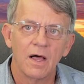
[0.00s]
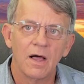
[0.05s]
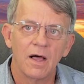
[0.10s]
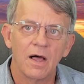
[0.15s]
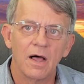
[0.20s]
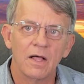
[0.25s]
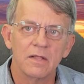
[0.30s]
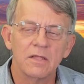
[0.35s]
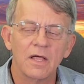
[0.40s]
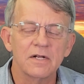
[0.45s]

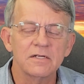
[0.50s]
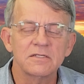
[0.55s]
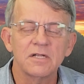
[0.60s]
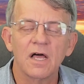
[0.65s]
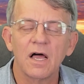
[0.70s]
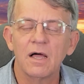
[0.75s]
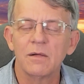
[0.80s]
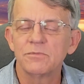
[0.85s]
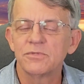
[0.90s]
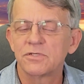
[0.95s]
A lot of
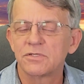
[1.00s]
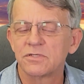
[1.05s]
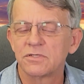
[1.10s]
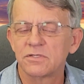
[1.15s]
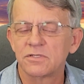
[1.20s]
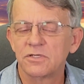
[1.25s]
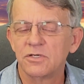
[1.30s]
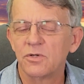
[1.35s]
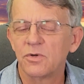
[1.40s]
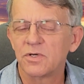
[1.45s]

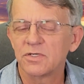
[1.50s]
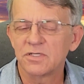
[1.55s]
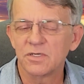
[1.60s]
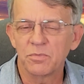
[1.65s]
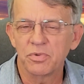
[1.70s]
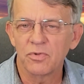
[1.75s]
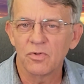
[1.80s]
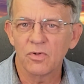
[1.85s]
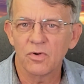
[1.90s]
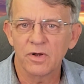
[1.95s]
times you as an
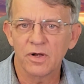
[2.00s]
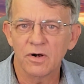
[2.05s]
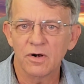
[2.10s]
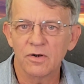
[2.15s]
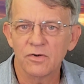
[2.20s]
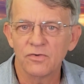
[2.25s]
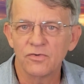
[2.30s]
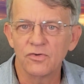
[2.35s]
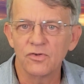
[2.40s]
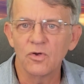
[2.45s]
employer
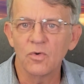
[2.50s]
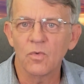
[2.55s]
do